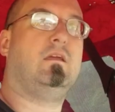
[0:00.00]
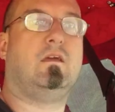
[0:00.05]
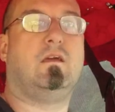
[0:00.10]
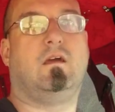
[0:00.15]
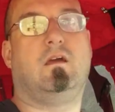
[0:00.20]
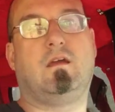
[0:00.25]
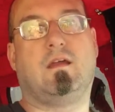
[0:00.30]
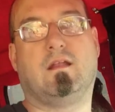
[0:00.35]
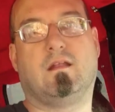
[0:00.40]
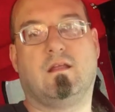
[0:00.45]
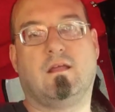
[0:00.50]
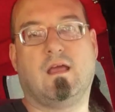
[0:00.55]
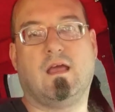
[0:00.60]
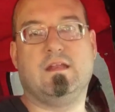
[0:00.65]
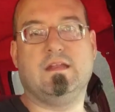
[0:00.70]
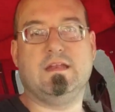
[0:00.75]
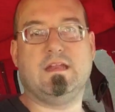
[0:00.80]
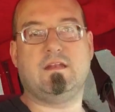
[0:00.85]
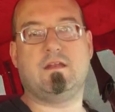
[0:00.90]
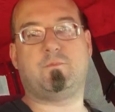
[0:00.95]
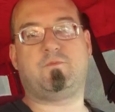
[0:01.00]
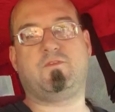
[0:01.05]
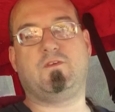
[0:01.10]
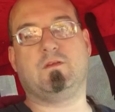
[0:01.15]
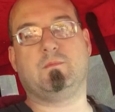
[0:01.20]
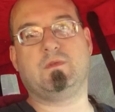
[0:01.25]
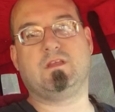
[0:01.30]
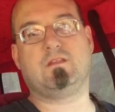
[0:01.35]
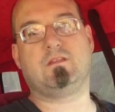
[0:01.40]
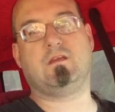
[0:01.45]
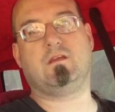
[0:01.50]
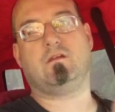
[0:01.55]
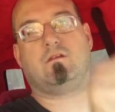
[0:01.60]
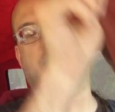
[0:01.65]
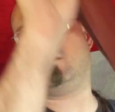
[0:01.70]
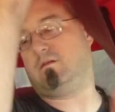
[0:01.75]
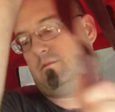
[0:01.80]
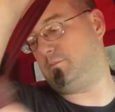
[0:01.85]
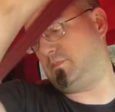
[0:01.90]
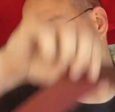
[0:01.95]
Alright, I didn't end up filming
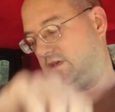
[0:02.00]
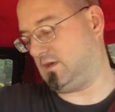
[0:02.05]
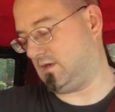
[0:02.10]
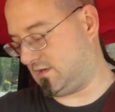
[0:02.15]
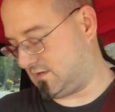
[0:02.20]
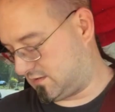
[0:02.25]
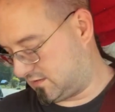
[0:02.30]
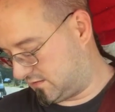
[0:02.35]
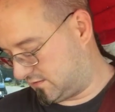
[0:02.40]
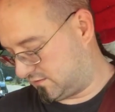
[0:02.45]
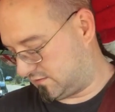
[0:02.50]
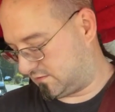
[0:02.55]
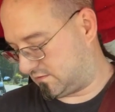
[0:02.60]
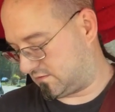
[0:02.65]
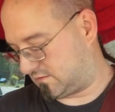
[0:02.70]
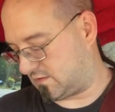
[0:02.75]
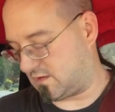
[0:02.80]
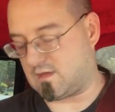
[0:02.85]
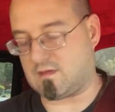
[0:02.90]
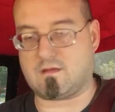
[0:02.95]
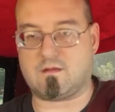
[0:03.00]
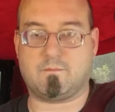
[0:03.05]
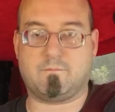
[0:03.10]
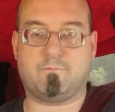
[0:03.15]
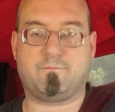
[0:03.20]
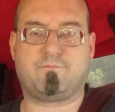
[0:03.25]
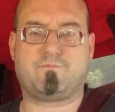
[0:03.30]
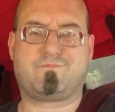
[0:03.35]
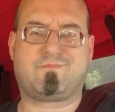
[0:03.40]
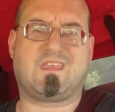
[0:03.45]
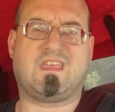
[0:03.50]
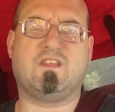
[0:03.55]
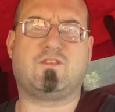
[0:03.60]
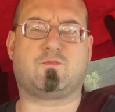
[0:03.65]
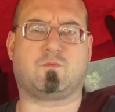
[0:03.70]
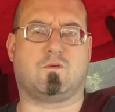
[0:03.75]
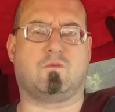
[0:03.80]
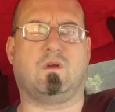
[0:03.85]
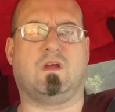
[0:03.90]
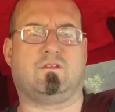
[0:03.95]
there because
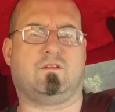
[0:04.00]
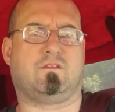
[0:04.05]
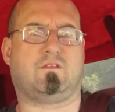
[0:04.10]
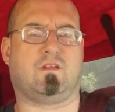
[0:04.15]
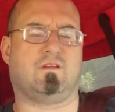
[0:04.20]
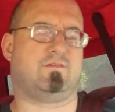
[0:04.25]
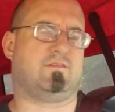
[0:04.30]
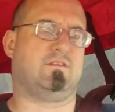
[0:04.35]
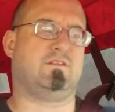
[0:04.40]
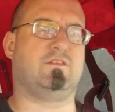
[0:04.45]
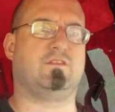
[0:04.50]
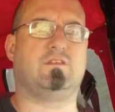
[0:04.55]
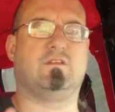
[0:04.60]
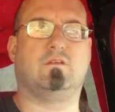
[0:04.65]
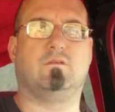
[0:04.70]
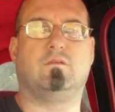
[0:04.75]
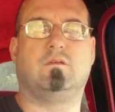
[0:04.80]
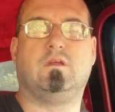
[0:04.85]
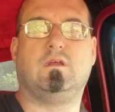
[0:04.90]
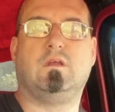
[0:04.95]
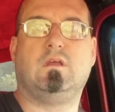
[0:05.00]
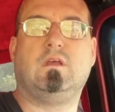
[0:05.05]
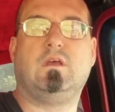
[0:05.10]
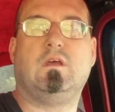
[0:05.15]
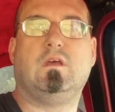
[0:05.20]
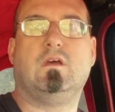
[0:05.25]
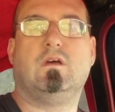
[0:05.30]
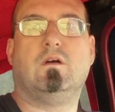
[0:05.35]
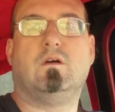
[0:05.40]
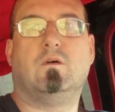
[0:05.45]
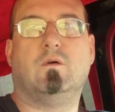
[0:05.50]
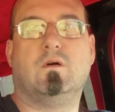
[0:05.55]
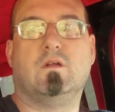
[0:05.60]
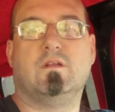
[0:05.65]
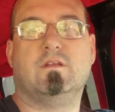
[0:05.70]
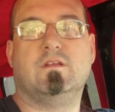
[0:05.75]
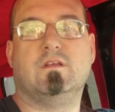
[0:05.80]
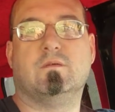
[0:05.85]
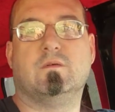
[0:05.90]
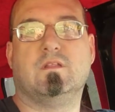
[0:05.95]
kids were around and stuff, and I just didn't
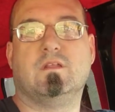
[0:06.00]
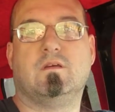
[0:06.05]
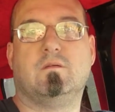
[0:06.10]
want to deal with